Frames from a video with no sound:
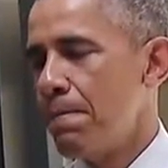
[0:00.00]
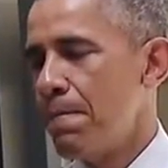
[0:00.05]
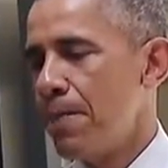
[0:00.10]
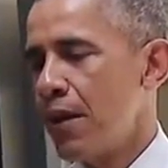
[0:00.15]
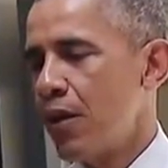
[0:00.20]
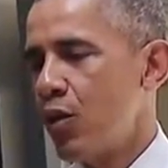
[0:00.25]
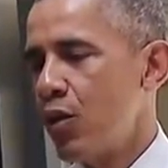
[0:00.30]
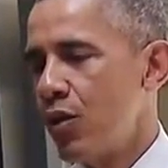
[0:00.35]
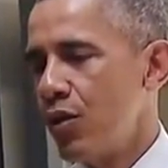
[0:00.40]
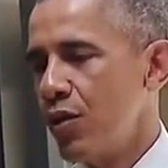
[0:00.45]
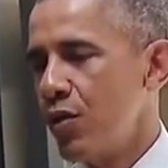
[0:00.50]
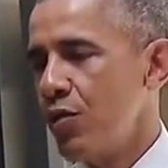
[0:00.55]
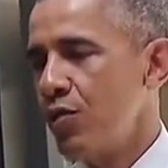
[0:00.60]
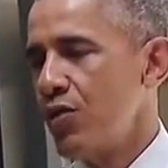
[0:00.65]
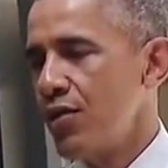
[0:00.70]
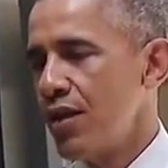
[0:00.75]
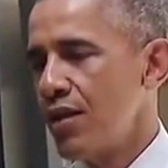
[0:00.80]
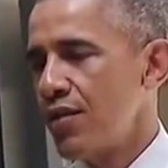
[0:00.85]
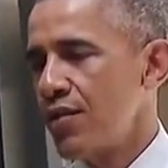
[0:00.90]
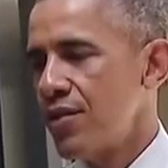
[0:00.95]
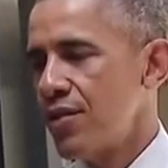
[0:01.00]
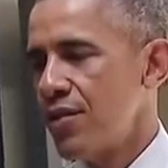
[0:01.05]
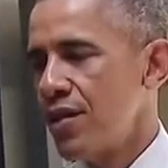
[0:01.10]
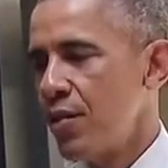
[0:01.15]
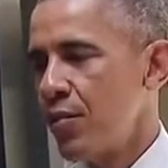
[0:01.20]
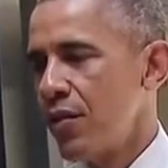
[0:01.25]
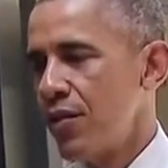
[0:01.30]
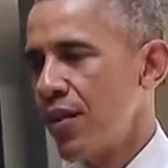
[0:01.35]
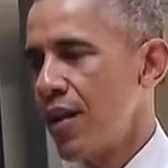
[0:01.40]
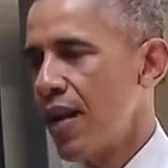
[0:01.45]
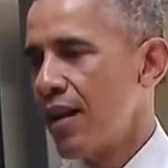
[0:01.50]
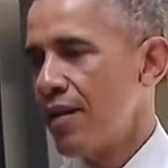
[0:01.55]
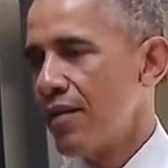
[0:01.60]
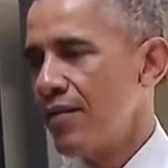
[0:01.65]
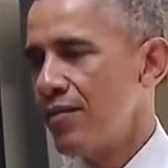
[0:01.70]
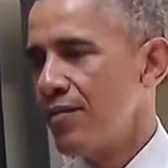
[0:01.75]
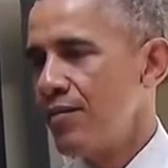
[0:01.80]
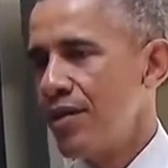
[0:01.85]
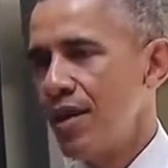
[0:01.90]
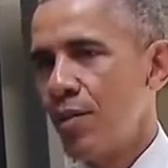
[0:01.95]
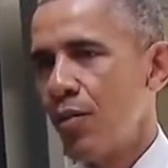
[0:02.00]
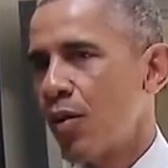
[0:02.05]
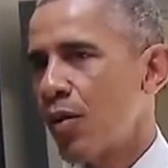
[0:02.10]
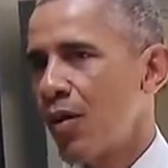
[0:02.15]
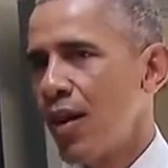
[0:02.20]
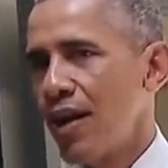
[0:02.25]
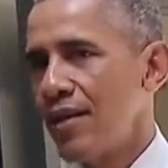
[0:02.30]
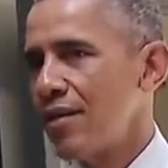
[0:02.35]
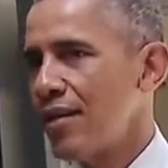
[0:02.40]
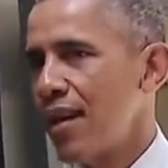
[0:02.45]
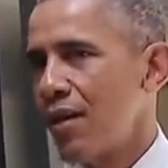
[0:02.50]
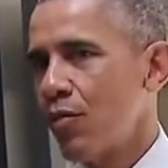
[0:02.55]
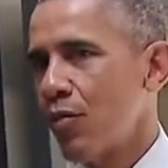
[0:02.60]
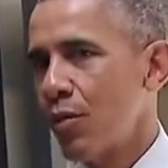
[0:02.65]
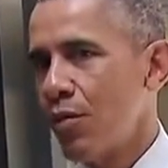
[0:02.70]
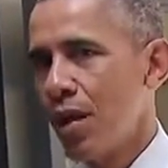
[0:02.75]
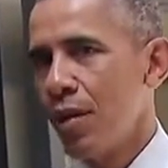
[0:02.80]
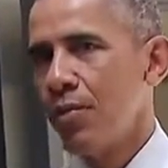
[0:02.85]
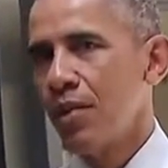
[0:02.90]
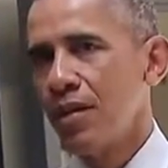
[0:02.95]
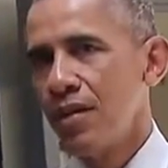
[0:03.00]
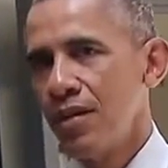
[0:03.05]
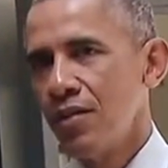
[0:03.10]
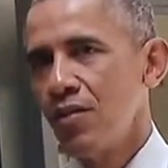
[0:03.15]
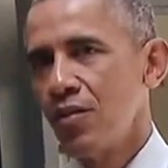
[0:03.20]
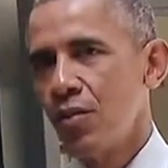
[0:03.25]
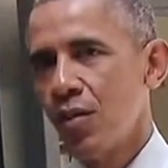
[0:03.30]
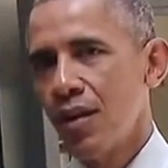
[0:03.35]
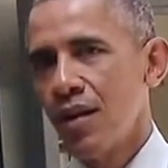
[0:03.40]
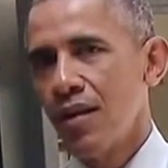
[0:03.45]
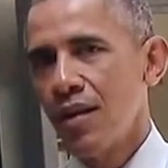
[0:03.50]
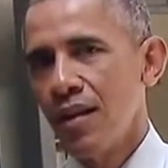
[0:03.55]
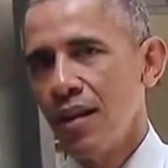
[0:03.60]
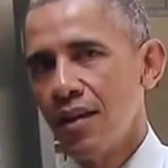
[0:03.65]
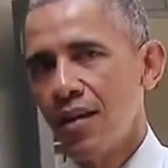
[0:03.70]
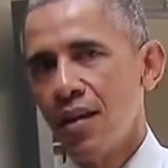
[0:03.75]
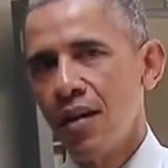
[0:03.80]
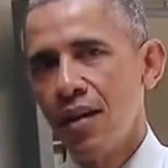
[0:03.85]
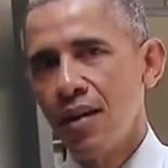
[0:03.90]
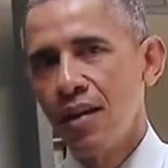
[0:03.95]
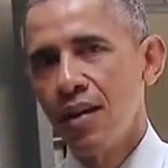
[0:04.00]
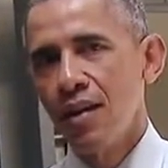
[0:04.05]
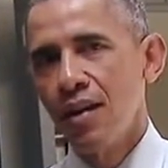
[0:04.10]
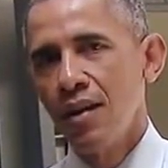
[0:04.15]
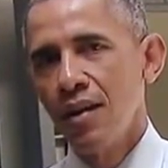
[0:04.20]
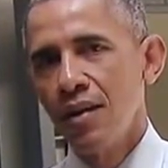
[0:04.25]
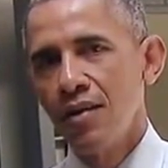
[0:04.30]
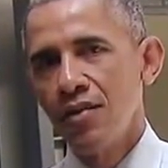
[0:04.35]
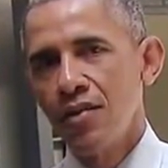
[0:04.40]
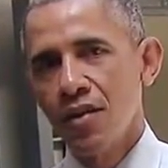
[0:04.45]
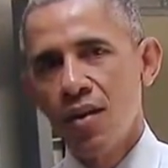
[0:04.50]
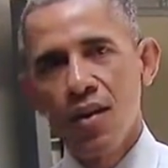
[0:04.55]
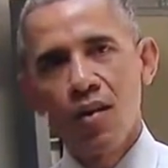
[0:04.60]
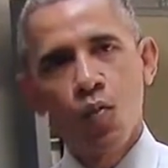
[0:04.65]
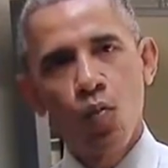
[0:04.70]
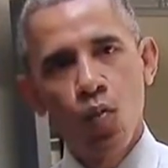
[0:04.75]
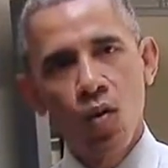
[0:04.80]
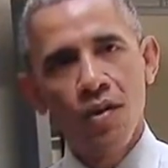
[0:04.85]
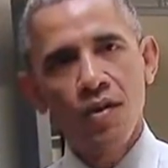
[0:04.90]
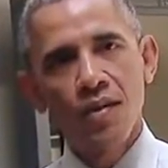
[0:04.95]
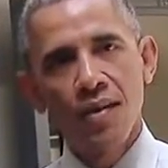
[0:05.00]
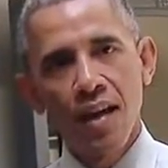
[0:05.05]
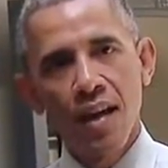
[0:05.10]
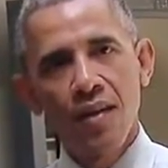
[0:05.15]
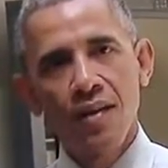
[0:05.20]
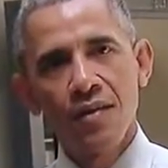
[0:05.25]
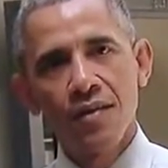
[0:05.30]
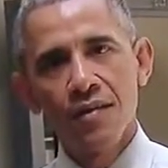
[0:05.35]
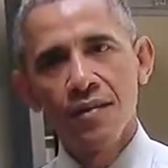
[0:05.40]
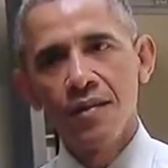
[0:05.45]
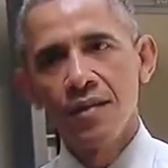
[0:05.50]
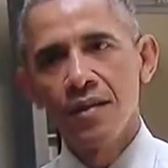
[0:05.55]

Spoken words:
The good news is that we've got Democrats and Republicans who I think are starting to work together